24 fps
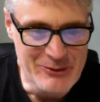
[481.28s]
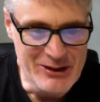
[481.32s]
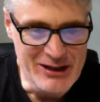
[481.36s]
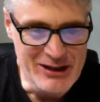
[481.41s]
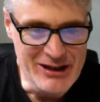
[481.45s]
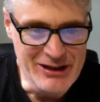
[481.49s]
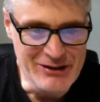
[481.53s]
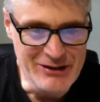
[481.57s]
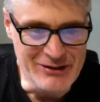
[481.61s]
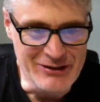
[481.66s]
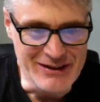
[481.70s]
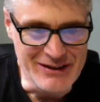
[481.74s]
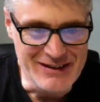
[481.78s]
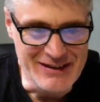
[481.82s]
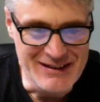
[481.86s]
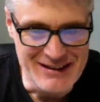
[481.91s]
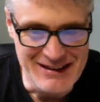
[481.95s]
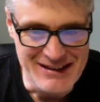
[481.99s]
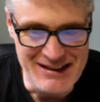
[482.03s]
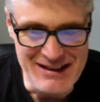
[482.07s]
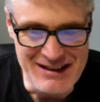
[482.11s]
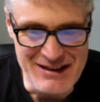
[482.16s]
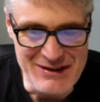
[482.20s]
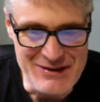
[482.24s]
anyways,
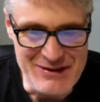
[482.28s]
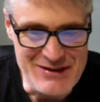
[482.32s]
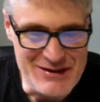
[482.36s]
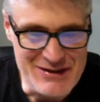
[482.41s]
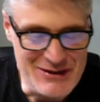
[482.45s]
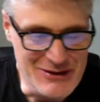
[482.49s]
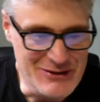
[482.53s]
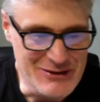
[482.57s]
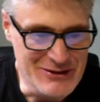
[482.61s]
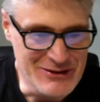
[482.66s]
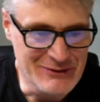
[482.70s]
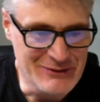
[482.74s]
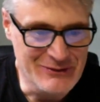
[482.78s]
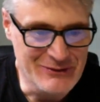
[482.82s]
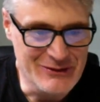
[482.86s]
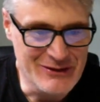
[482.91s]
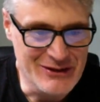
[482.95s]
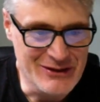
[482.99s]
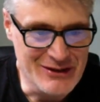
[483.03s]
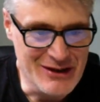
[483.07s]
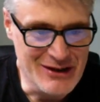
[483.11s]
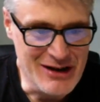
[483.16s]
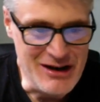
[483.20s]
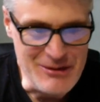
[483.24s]
so
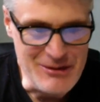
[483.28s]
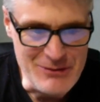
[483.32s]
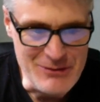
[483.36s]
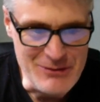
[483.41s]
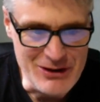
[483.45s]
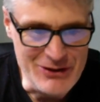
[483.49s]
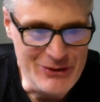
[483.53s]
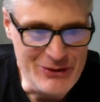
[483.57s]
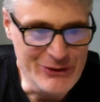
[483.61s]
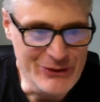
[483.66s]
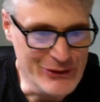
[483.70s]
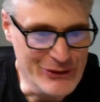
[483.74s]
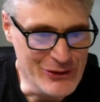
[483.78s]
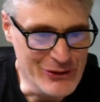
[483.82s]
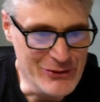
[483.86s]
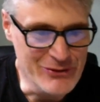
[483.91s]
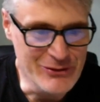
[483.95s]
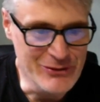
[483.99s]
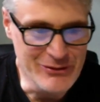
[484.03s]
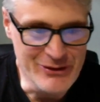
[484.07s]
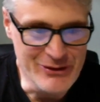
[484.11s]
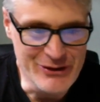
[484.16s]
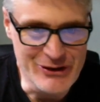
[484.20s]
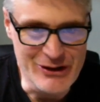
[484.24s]
Carmen goes
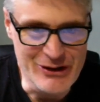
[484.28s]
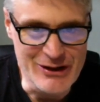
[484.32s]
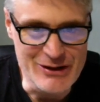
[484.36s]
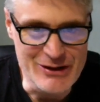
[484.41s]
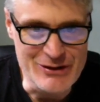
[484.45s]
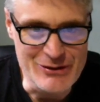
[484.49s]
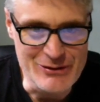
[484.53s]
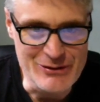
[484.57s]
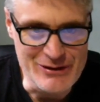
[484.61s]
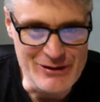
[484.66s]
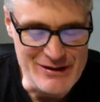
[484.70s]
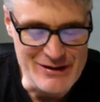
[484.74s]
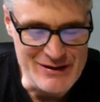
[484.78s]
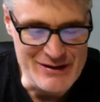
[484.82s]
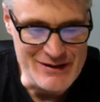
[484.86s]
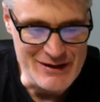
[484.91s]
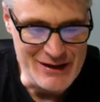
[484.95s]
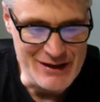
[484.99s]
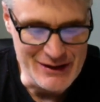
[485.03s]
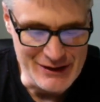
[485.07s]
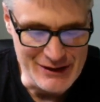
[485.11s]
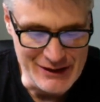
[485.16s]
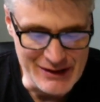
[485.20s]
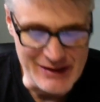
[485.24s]
over with Tony
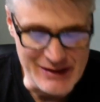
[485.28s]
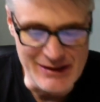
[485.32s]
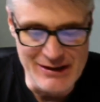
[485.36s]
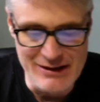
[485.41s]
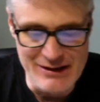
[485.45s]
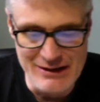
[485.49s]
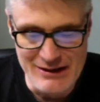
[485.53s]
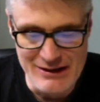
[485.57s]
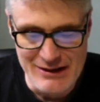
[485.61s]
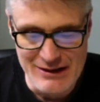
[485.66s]
DeZuniga